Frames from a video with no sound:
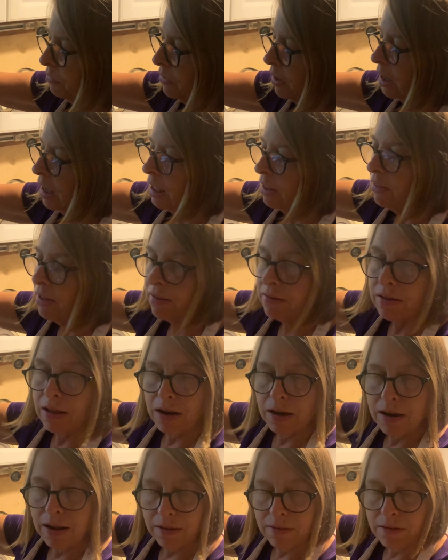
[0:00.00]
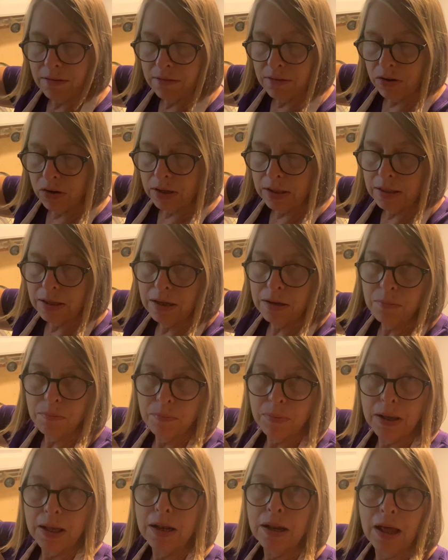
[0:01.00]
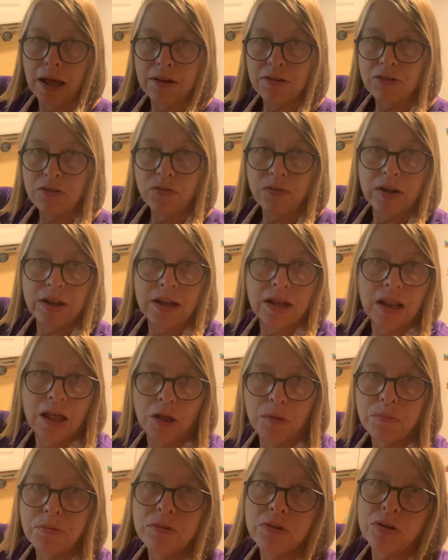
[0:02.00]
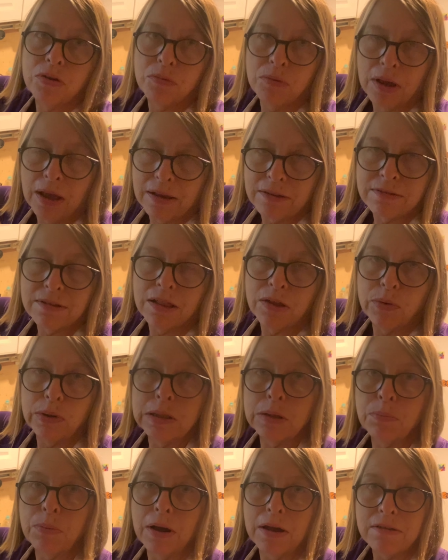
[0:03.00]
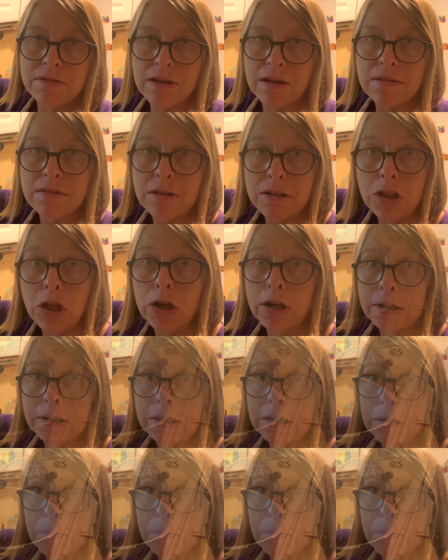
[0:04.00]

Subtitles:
again, that's not a necessary thing, but I just find it helps to accelerate the process along a little bit. I'm